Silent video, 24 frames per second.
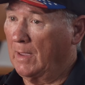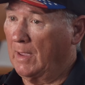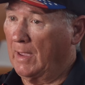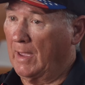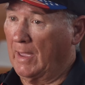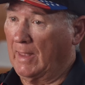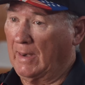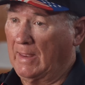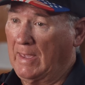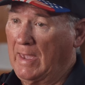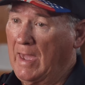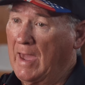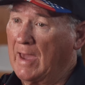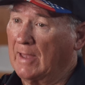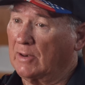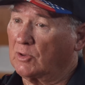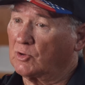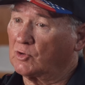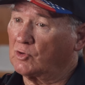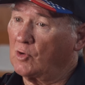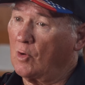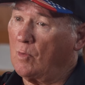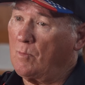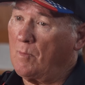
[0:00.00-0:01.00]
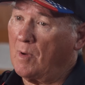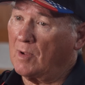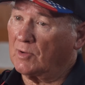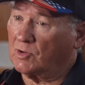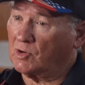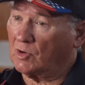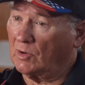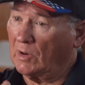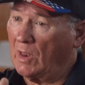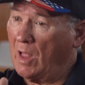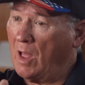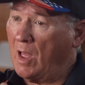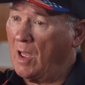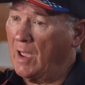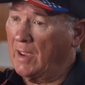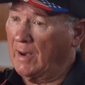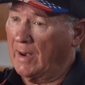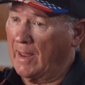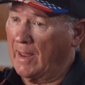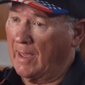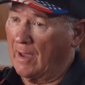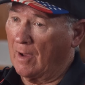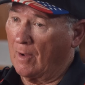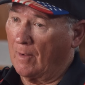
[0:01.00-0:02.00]
and he had so much
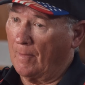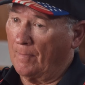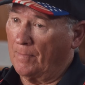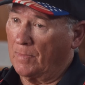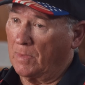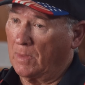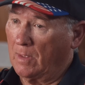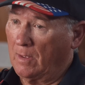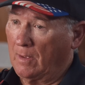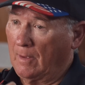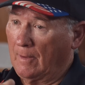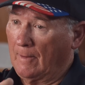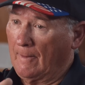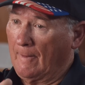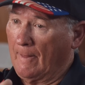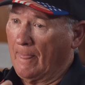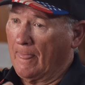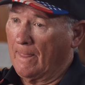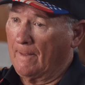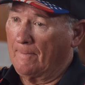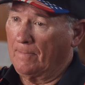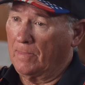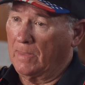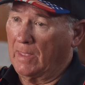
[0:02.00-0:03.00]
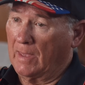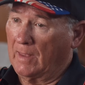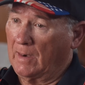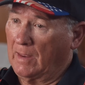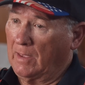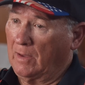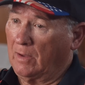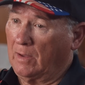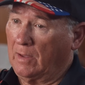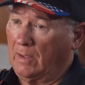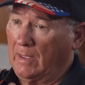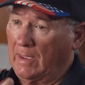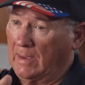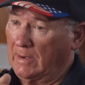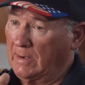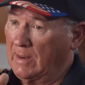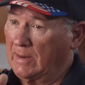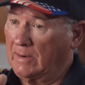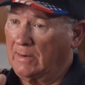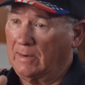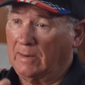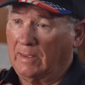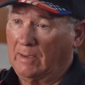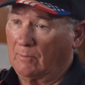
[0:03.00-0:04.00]
line out that
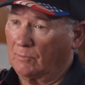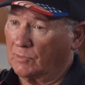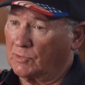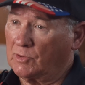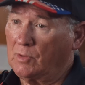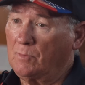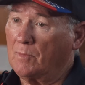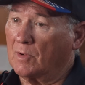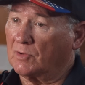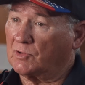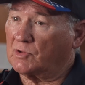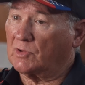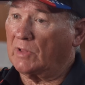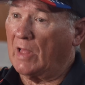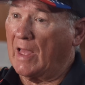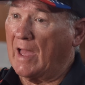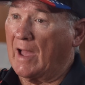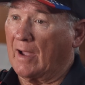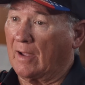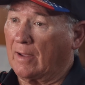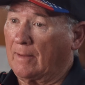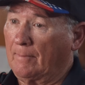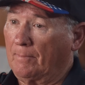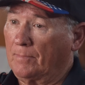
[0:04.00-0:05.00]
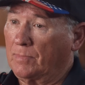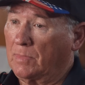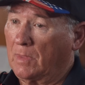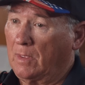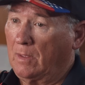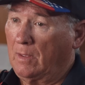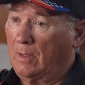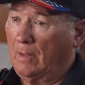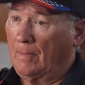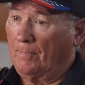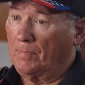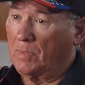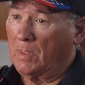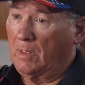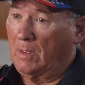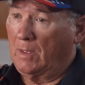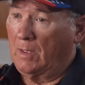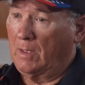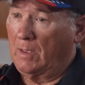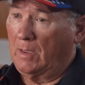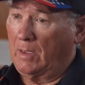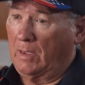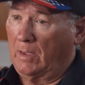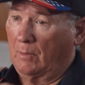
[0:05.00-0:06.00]
it was too much slack.
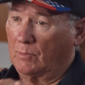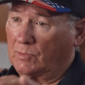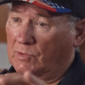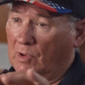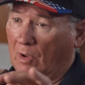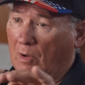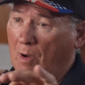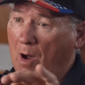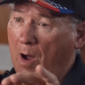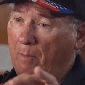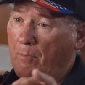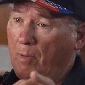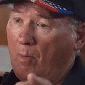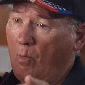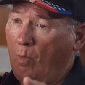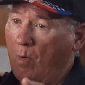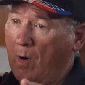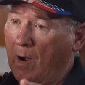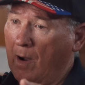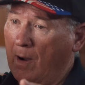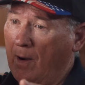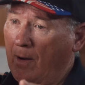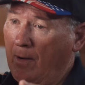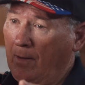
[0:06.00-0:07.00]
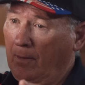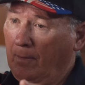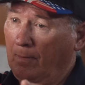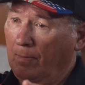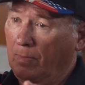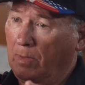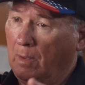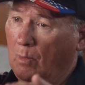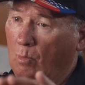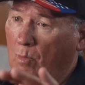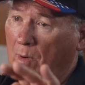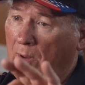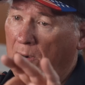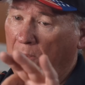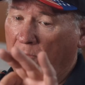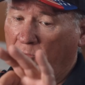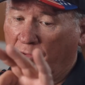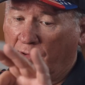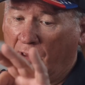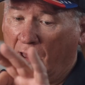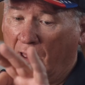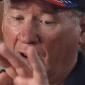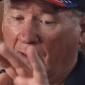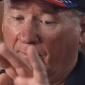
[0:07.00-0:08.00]
It was a copper wire that went
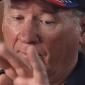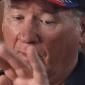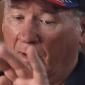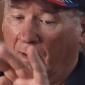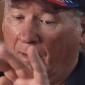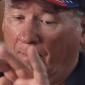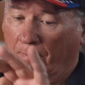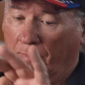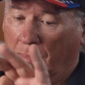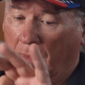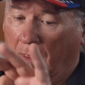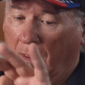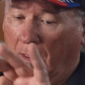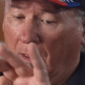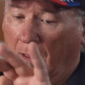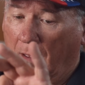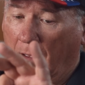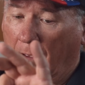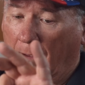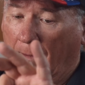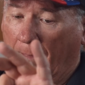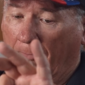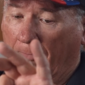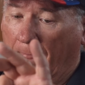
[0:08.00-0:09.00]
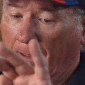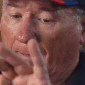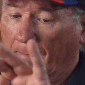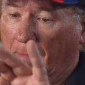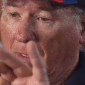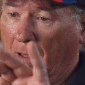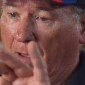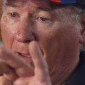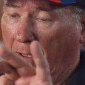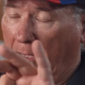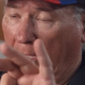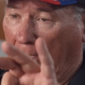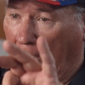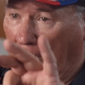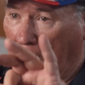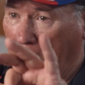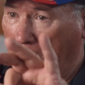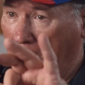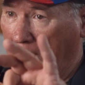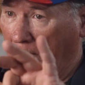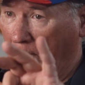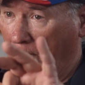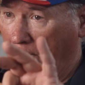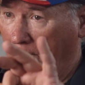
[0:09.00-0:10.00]
inside of a
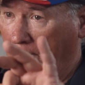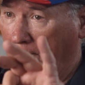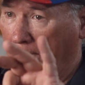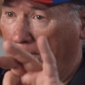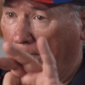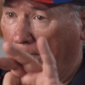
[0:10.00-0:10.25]
igniter